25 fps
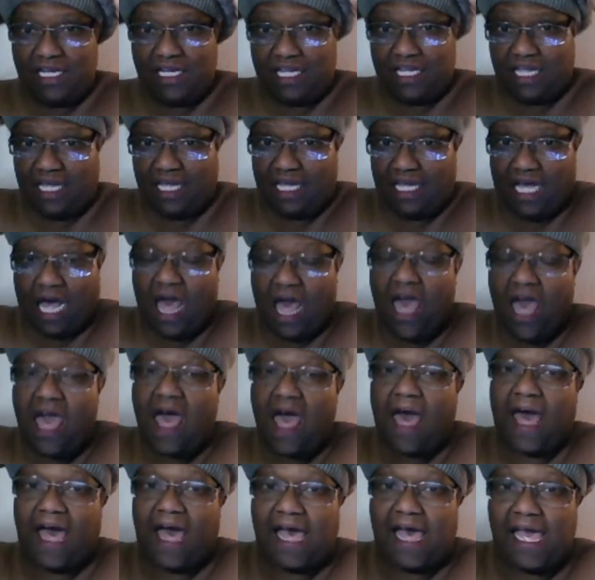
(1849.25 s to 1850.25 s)
look at here.
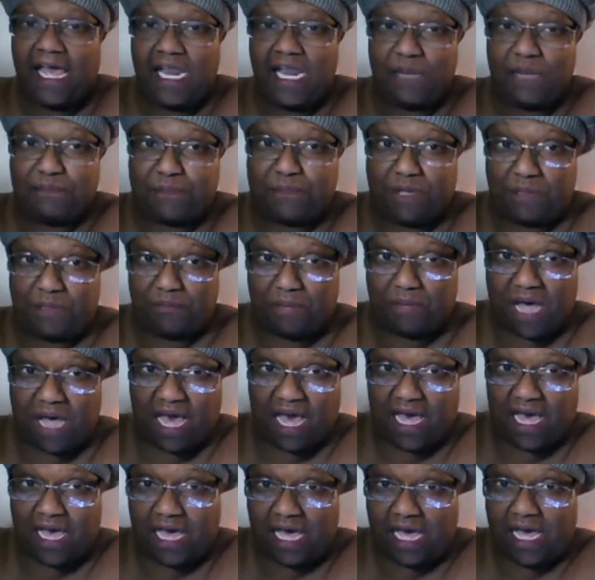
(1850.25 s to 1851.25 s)
I had to put my
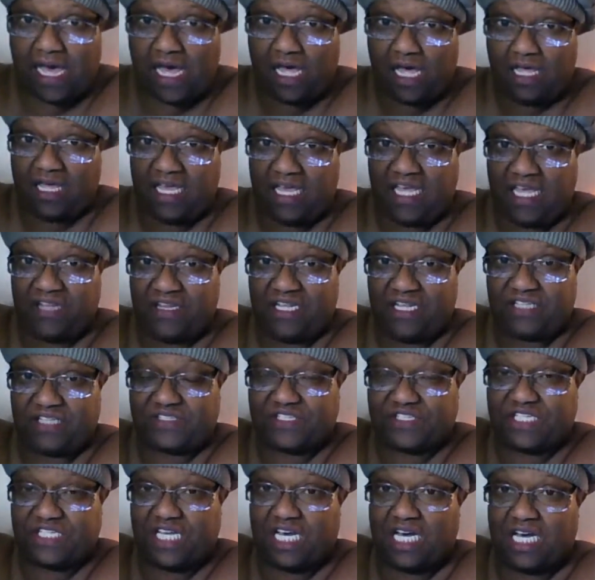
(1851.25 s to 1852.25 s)
hair in
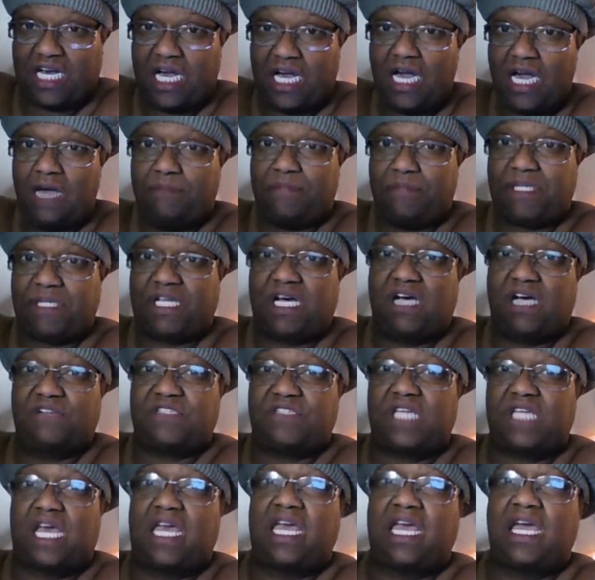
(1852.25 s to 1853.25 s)
this here
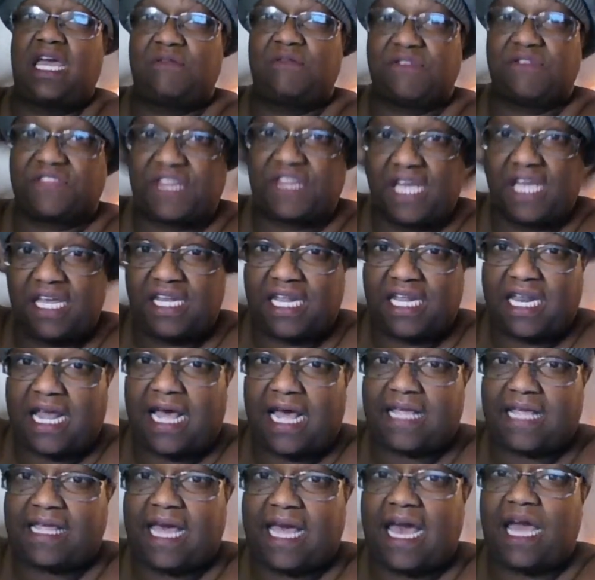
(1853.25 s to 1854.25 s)
because that everything that
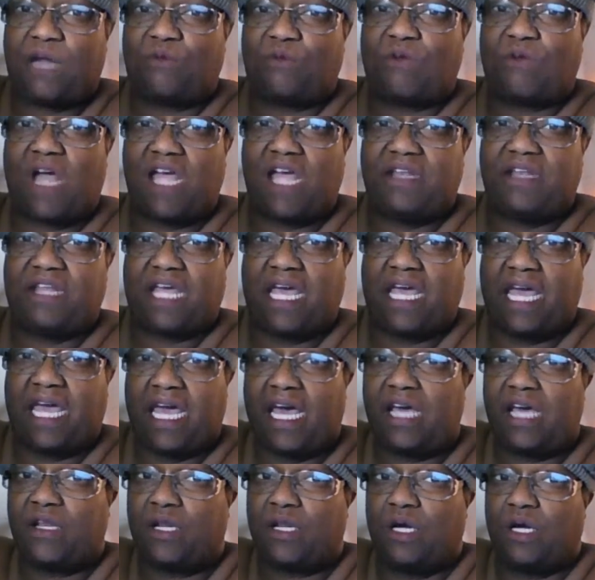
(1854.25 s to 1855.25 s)
I got right, the
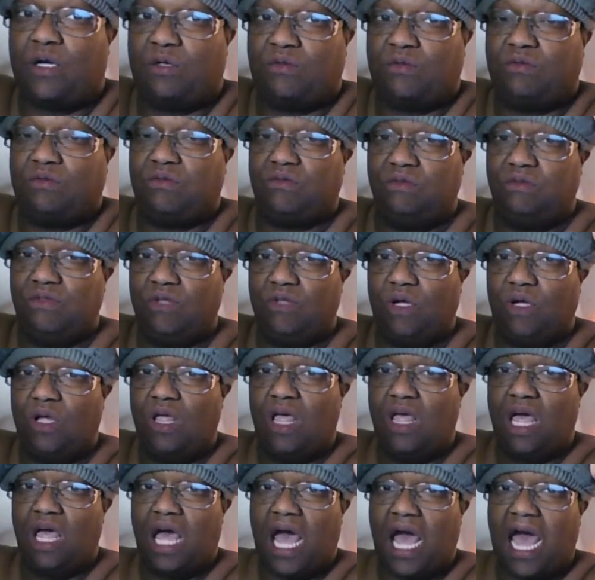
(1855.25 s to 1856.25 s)
hair don't
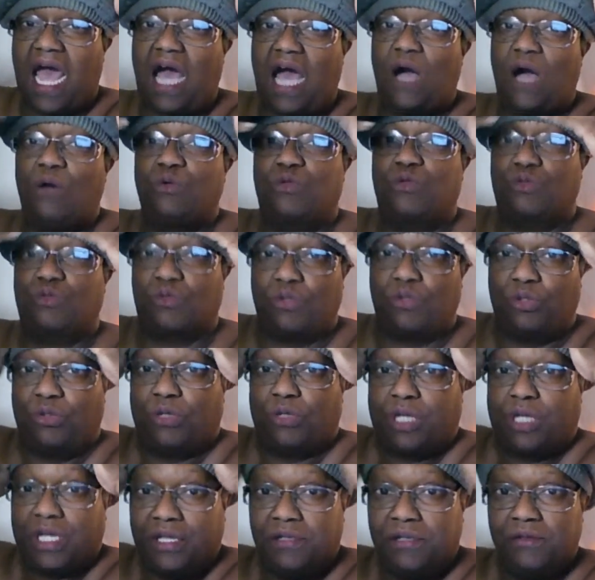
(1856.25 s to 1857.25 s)

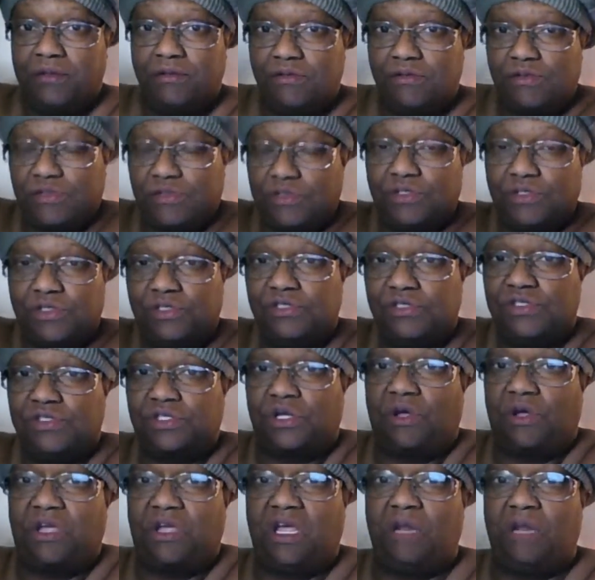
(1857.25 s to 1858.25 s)
outgrew it.
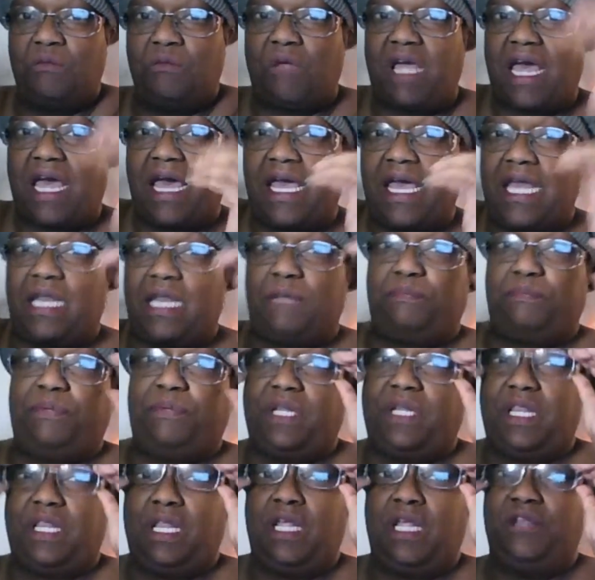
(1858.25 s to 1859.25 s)
So anyway, I had to
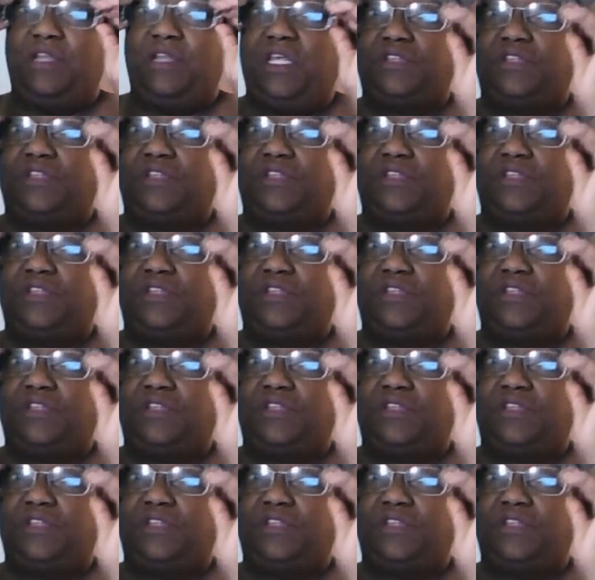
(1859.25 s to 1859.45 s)
put it in